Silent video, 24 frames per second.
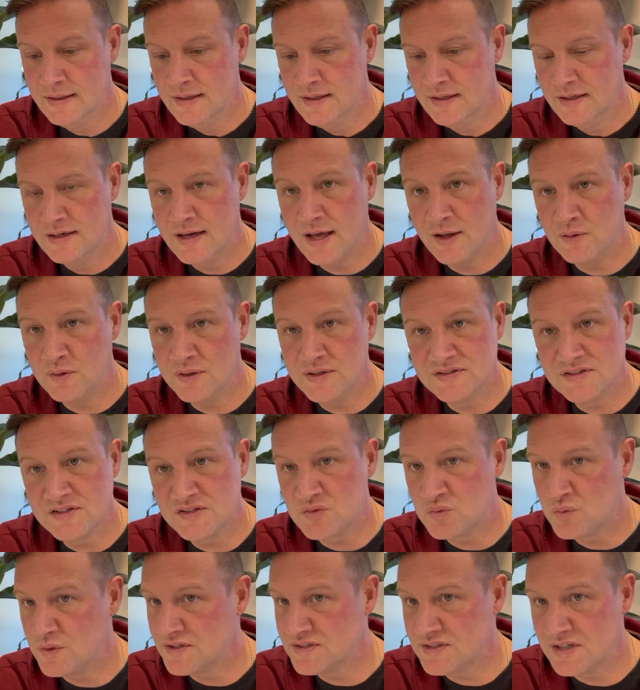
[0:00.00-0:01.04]
Not only is
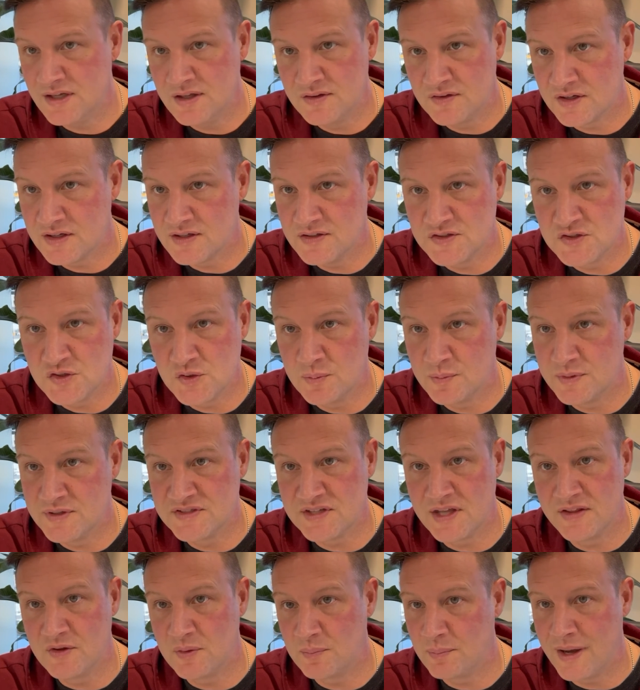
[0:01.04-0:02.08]
this risky on the consumer's
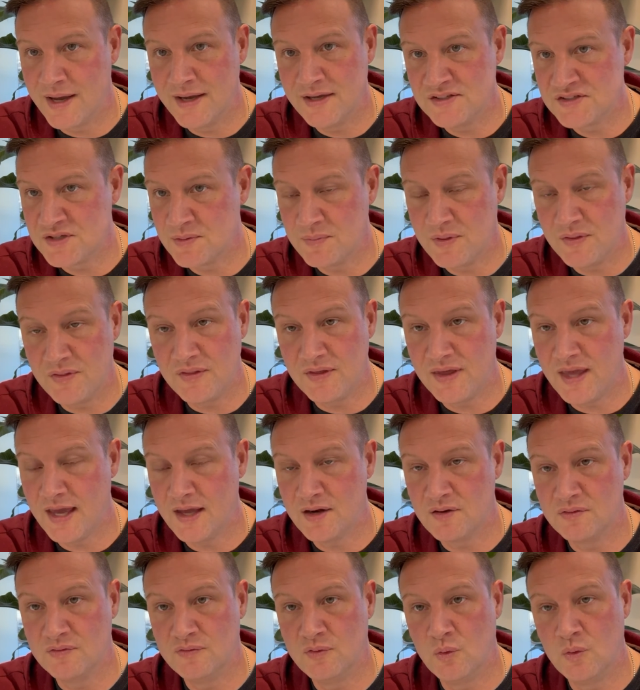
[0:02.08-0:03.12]
end, they're buying something they
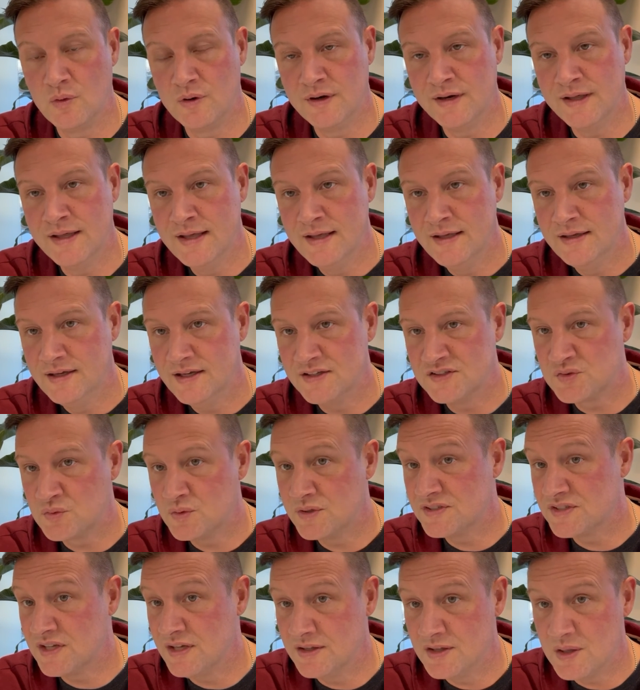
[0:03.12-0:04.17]
can't afford, it's
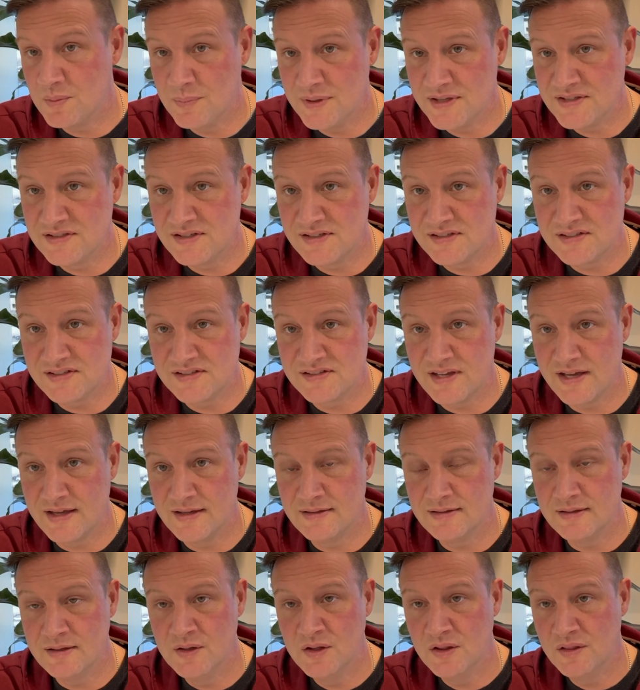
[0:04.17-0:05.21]
risky on the business's
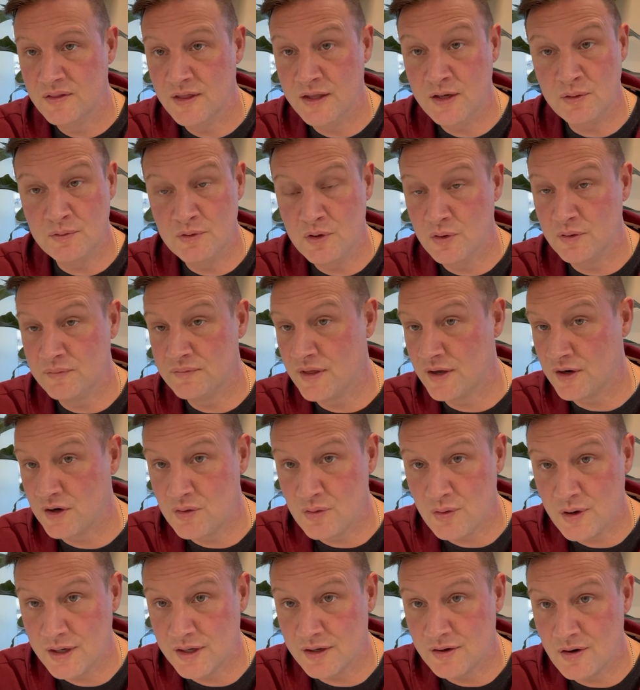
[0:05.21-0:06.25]
end. They don't know if that
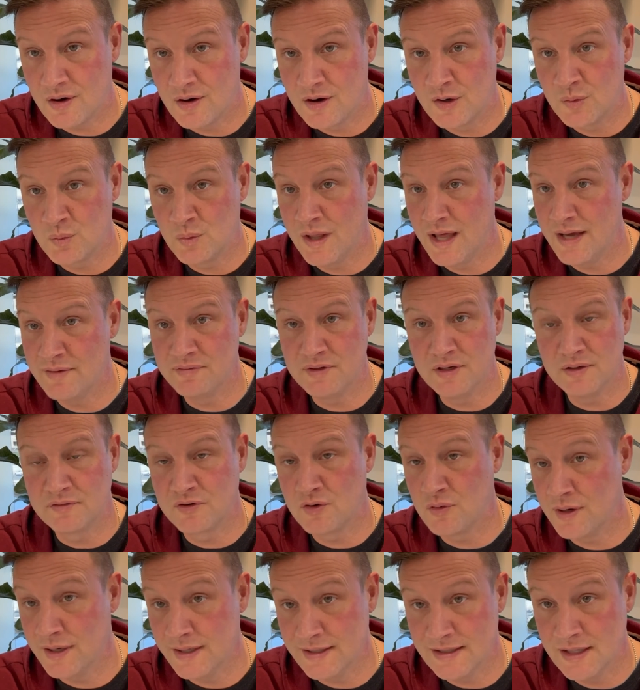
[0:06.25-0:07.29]
credit card will have enough
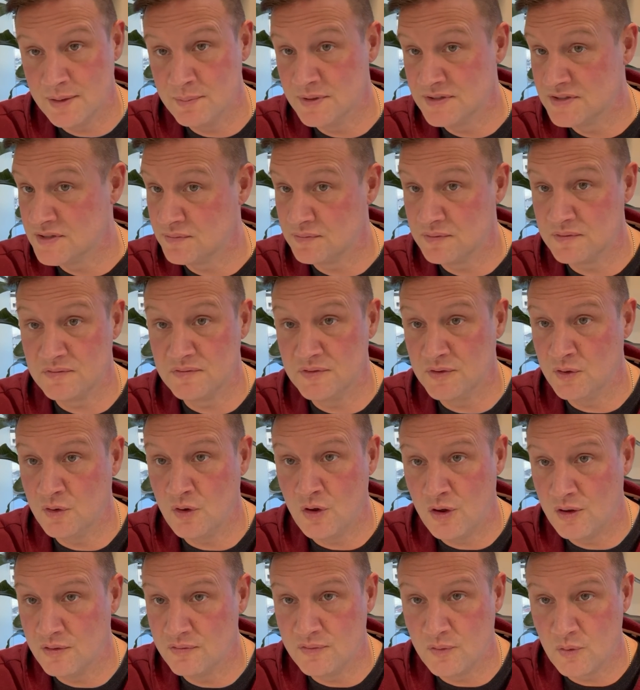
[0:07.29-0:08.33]
credit limit to fulfill
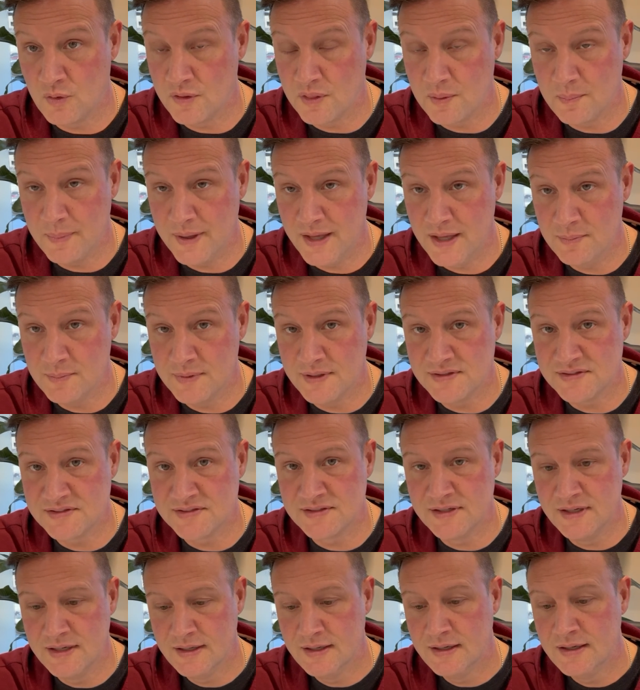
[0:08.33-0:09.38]
all 4 of the payments.
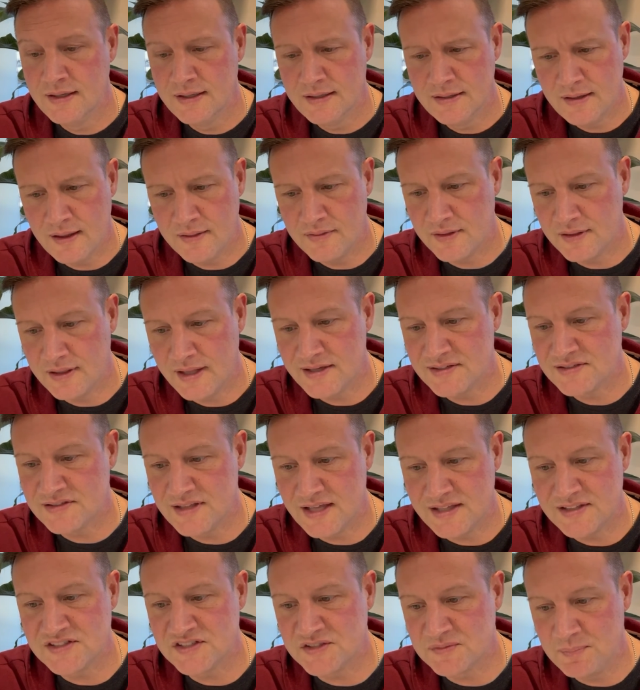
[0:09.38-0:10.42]
Nonetheless,
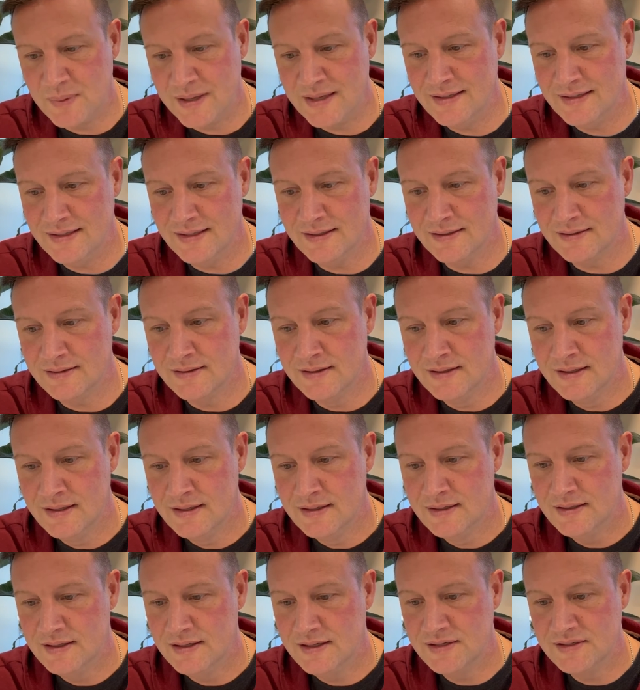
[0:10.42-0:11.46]
that spending
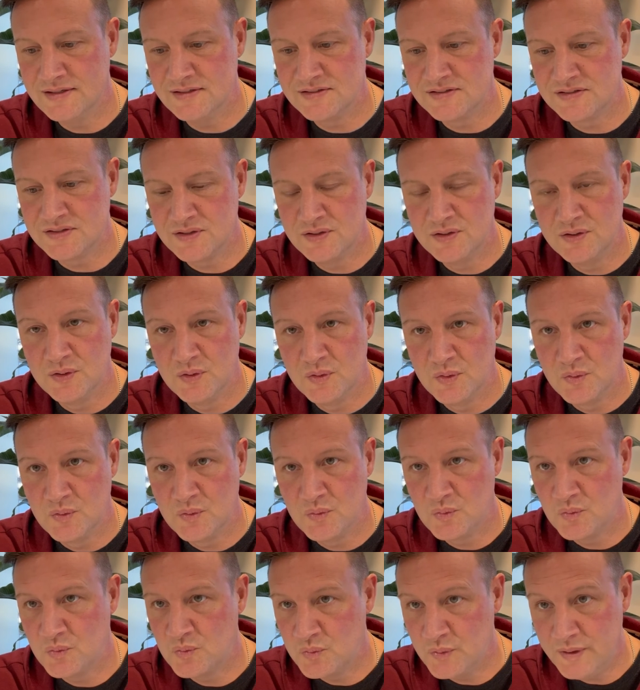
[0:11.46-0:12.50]
is
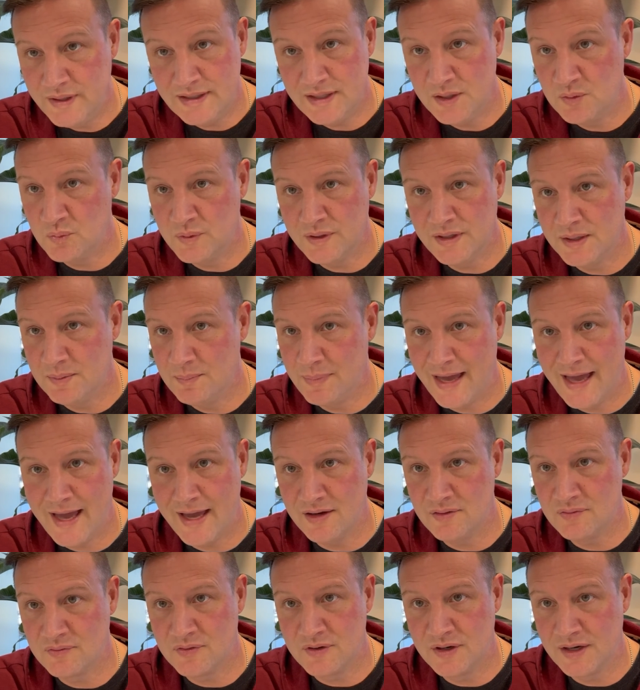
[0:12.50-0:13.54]
really, really
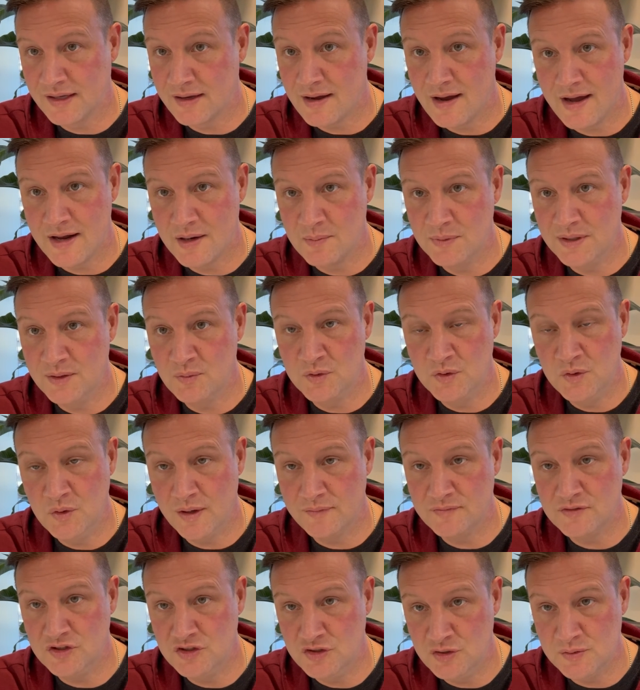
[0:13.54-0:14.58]
bad for an economy when you
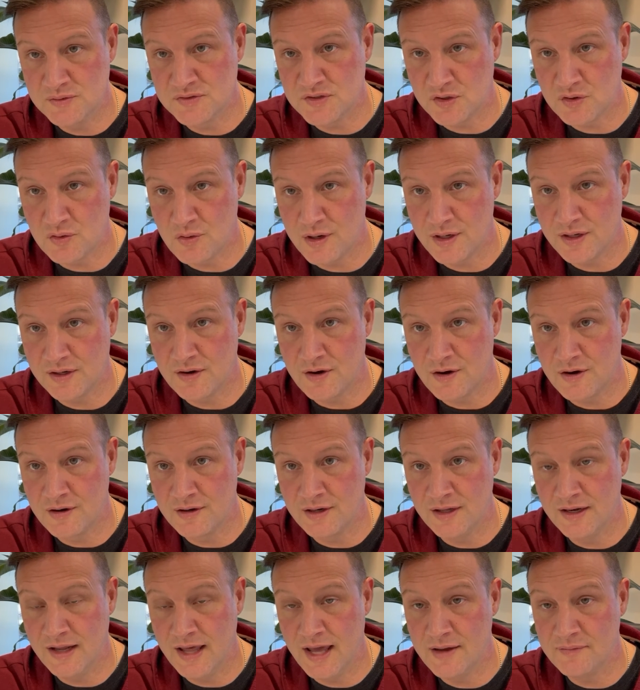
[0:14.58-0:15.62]
have to use a credit card
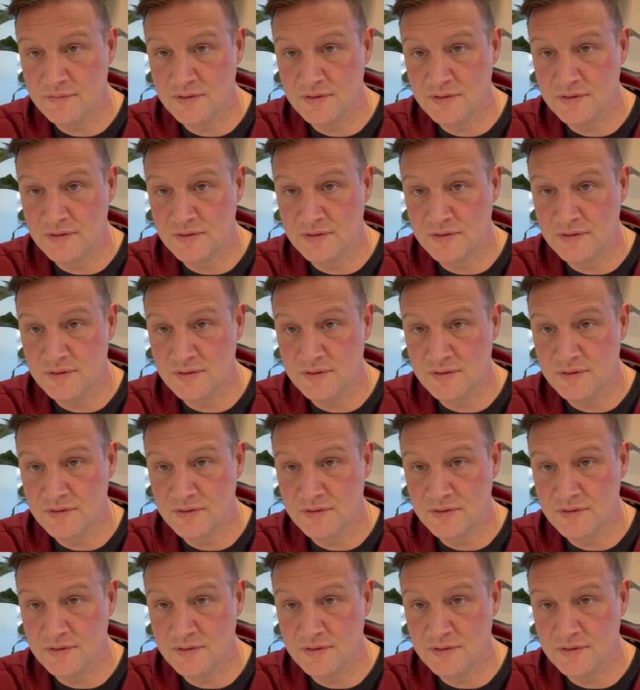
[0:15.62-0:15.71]
and have